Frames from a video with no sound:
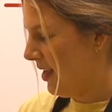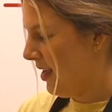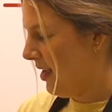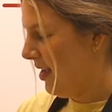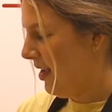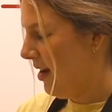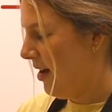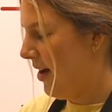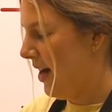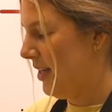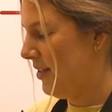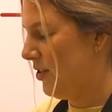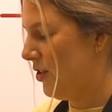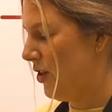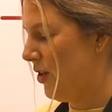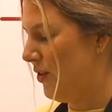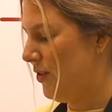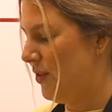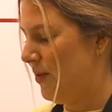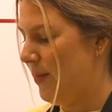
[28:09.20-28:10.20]
All right, so
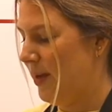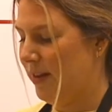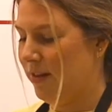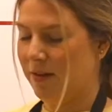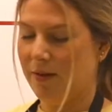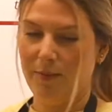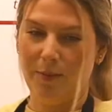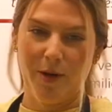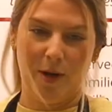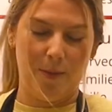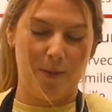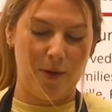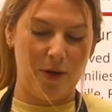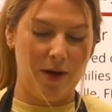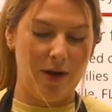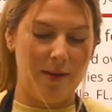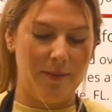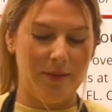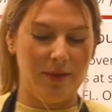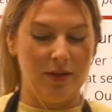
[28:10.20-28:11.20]
to make the purple,
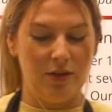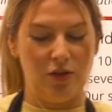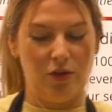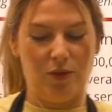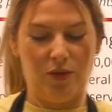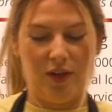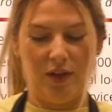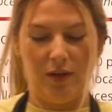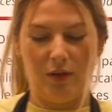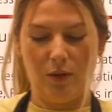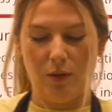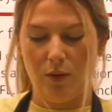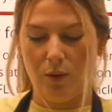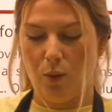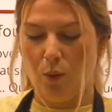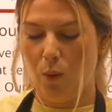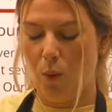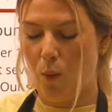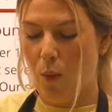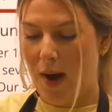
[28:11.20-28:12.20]
I'm using
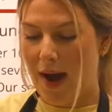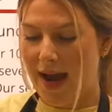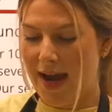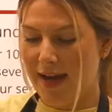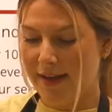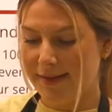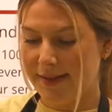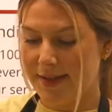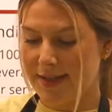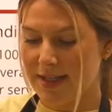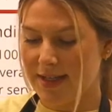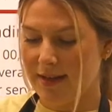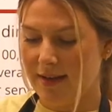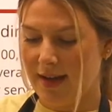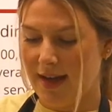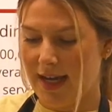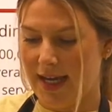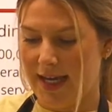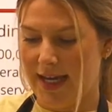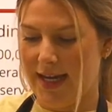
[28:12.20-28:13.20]
white
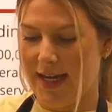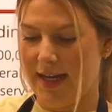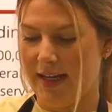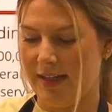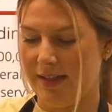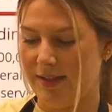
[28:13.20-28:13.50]
and